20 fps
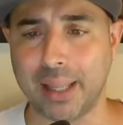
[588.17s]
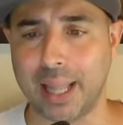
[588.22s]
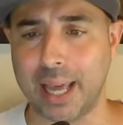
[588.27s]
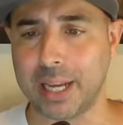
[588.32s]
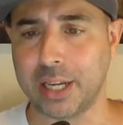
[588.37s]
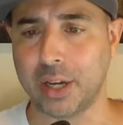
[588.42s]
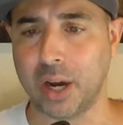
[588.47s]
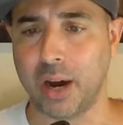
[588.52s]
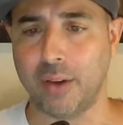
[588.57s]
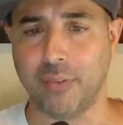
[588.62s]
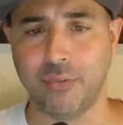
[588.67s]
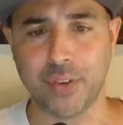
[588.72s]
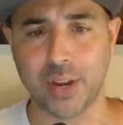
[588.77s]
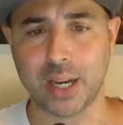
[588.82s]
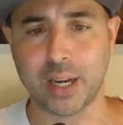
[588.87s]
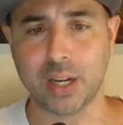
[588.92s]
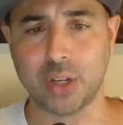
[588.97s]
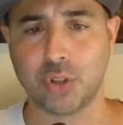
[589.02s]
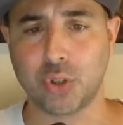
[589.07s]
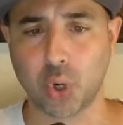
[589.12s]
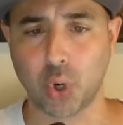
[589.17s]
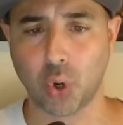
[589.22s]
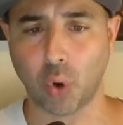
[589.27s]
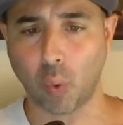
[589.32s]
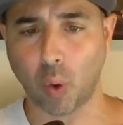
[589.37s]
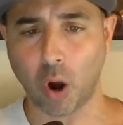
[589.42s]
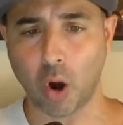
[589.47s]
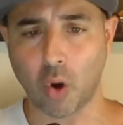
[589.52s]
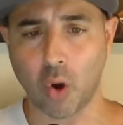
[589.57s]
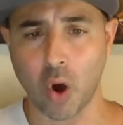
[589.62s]
like a fitness
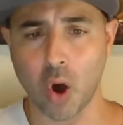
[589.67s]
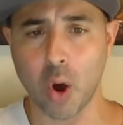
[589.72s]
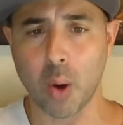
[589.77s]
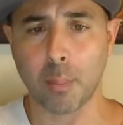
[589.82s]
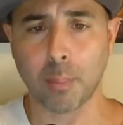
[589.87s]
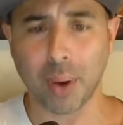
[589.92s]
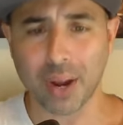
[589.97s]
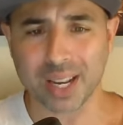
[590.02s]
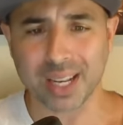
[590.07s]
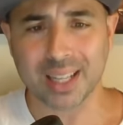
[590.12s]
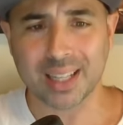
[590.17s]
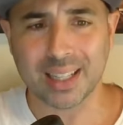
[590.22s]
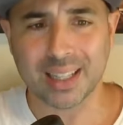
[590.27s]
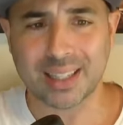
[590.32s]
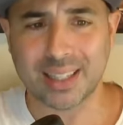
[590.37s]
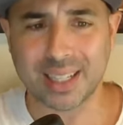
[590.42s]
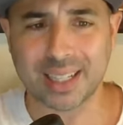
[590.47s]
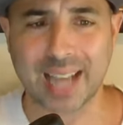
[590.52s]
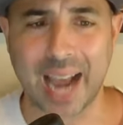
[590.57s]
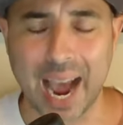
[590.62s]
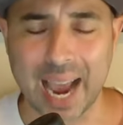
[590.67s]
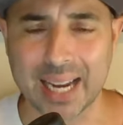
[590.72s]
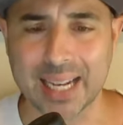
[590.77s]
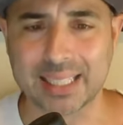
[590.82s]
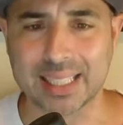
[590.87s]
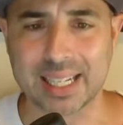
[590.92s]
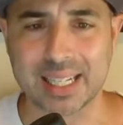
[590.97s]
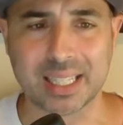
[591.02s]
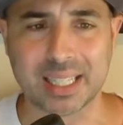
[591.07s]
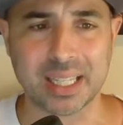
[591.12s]
guru, but the guy
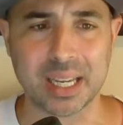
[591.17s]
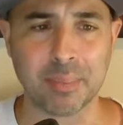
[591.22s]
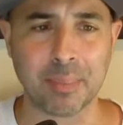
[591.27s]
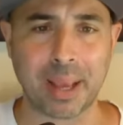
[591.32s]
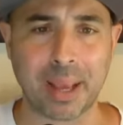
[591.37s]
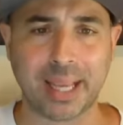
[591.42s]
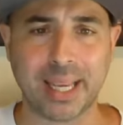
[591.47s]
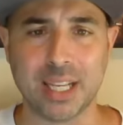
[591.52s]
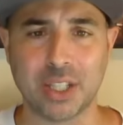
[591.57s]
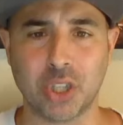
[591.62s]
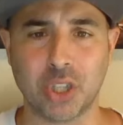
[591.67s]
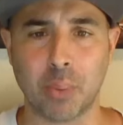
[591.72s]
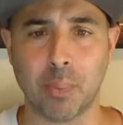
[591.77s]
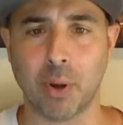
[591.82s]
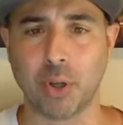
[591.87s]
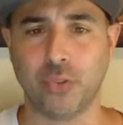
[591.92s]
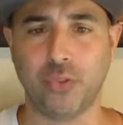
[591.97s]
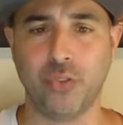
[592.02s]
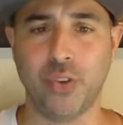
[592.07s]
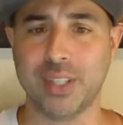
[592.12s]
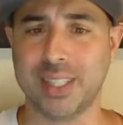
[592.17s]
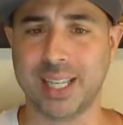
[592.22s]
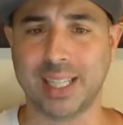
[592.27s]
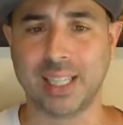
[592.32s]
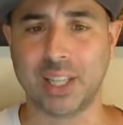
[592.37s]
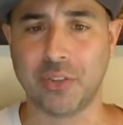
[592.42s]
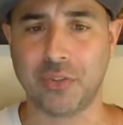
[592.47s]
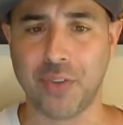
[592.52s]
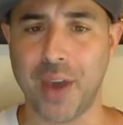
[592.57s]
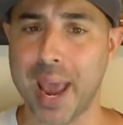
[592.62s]
doesn't seem like he's the most
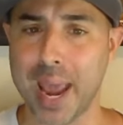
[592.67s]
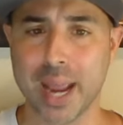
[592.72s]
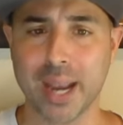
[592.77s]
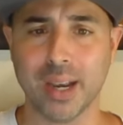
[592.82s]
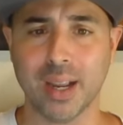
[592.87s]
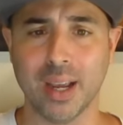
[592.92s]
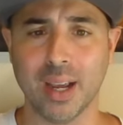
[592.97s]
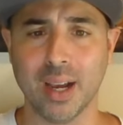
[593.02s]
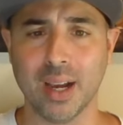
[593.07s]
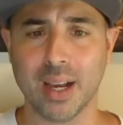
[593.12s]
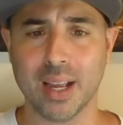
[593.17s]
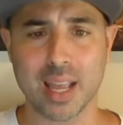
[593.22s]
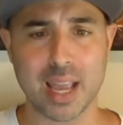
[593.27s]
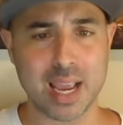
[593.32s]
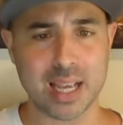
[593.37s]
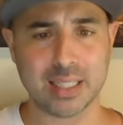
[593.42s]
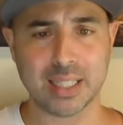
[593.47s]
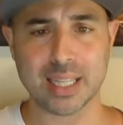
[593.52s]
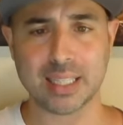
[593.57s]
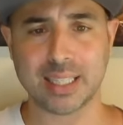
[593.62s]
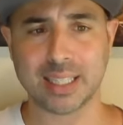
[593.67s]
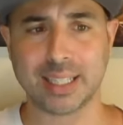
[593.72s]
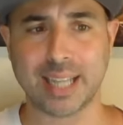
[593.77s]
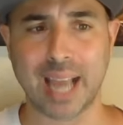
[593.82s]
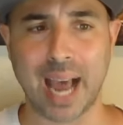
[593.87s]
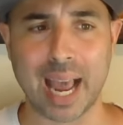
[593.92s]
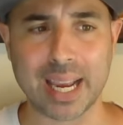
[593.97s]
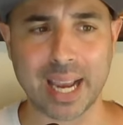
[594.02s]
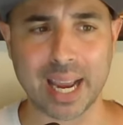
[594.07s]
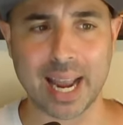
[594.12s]
physically fit. Is this
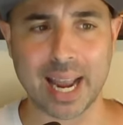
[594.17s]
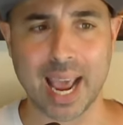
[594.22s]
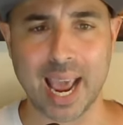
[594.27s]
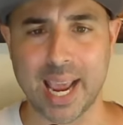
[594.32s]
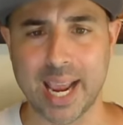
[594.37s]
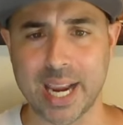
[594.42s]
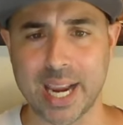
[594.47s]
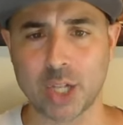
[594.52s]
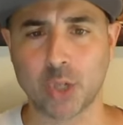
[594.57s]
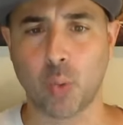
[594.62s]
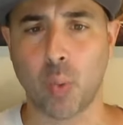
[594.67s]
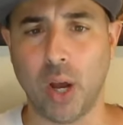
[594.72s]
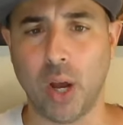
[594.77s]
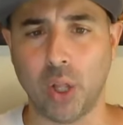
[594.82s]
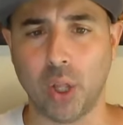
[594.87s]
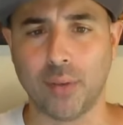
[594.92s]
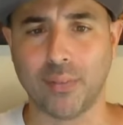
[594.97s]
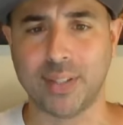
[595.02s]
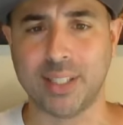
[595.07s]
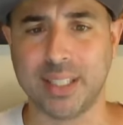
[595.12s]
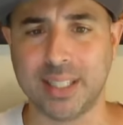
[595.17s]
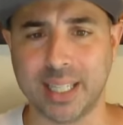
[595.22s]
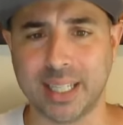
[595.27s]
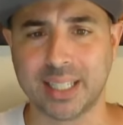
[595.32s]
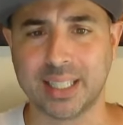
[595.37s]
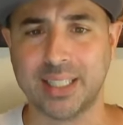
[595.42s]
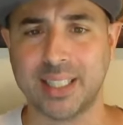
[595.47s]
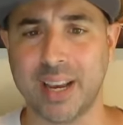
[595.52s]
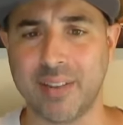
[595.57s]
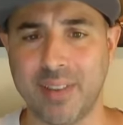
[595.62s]
guy going to age well over
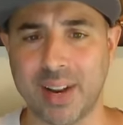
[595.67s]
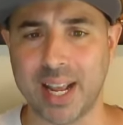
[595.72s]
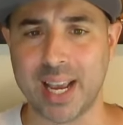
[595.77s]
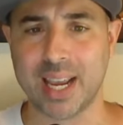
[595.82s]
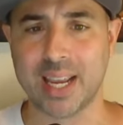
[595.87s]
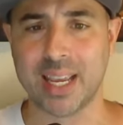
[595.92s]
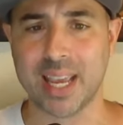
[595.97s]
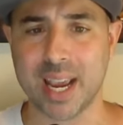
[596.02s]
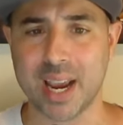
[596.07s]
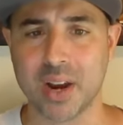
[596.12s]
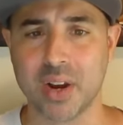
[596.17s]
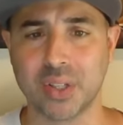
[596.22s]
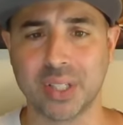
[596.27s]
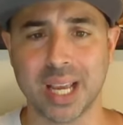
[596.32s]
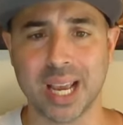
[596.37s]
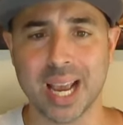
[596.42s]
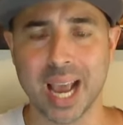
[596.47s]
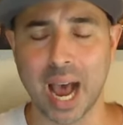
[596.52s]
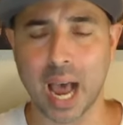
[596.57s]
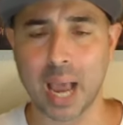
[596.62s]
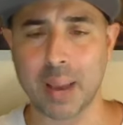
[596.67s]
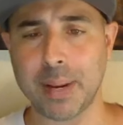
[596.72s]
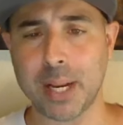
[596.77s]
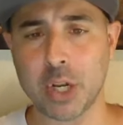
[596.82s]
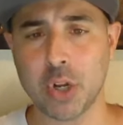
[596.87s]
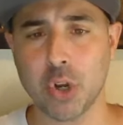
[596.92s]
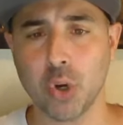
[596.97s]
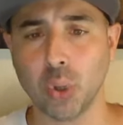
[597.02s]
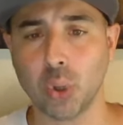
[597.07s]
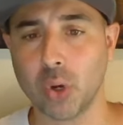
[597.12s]
6, 7, 8 years? I
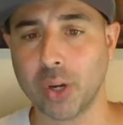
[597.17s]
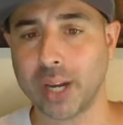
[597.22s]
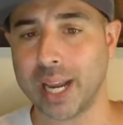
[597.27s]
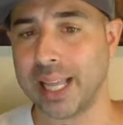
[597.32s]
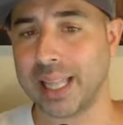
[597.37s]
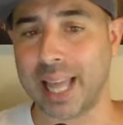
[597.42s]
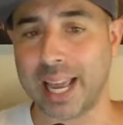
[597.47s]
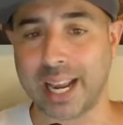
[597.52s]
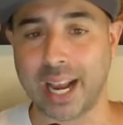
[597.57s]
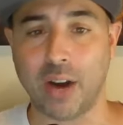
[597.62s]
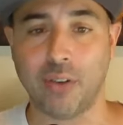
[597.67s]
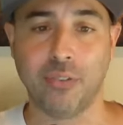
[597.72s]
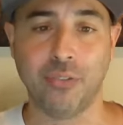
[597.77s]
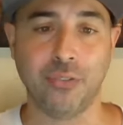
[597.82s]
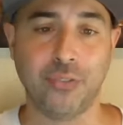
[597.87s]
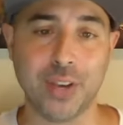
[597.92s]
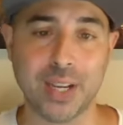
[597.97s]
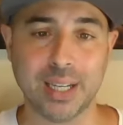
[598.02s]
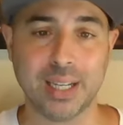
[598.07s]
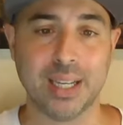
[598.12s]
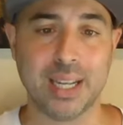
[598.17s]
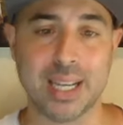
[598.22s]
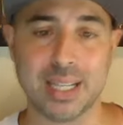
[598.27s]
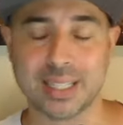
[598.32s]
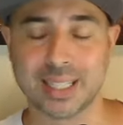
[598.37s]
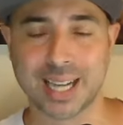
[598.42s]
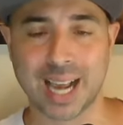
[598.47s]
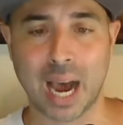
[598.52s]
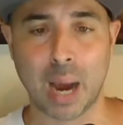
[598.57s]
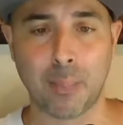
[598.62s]
mean, you look at like a
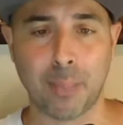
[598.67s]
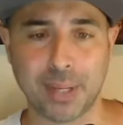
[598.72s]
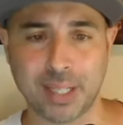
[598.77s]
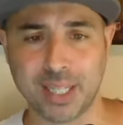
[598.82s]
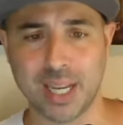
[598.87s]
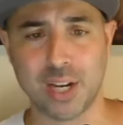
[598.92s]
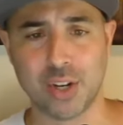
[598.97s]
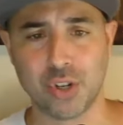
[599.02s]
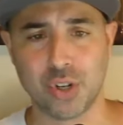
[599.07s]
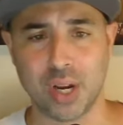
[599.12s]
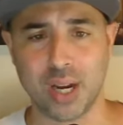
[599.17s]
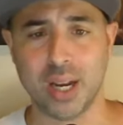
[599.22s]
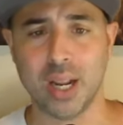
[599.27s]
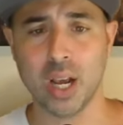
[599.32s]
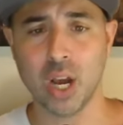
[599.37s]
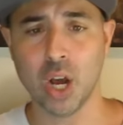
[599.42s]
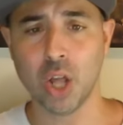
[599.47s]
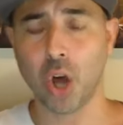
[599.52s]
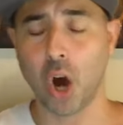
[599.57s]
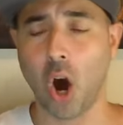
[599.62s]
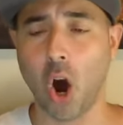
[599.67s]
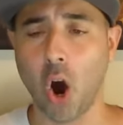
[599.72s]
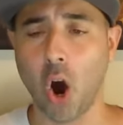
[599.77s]
fitness competition. The